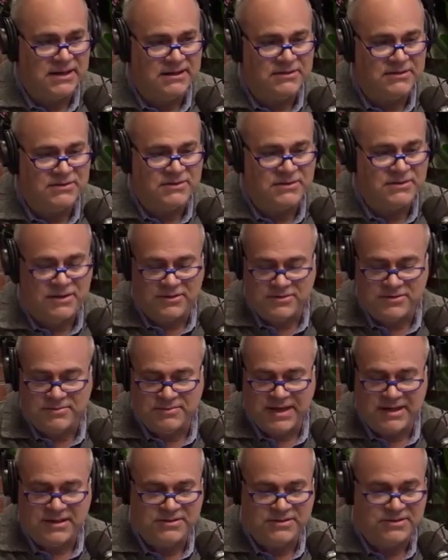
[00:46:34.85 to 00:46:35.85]
and those those
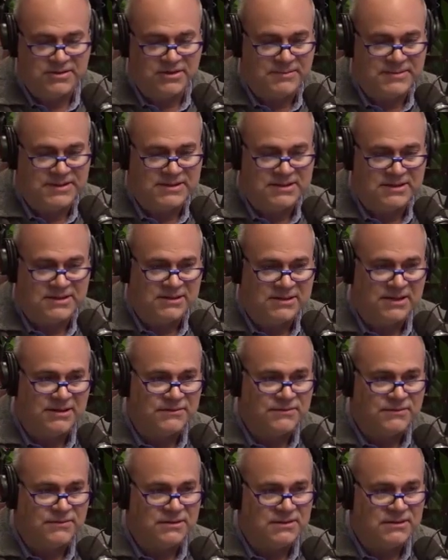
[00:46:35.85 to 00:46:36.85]
managers are going to be
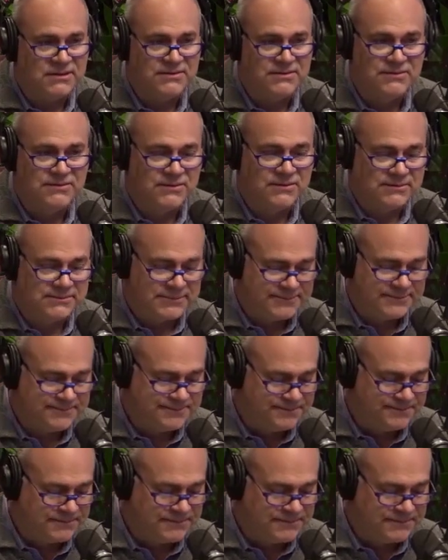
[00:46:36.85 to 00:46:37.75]
successful in the new normal.